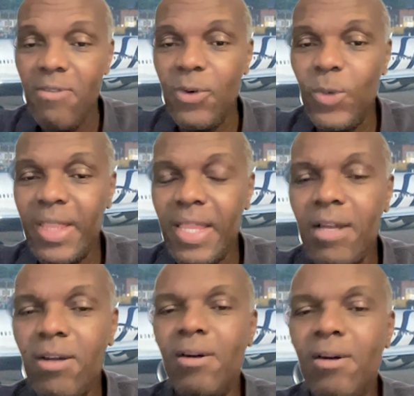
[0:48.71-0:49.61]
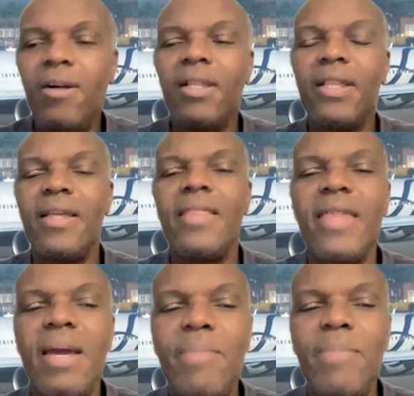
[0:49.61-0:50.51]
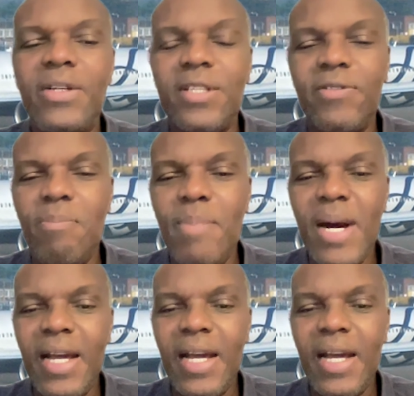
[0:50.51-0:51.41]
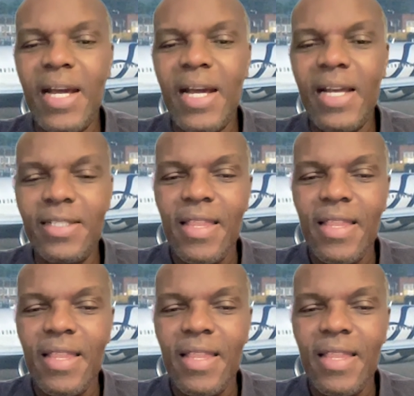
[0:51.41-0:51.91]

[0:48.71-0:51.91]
for what they call the amount of miles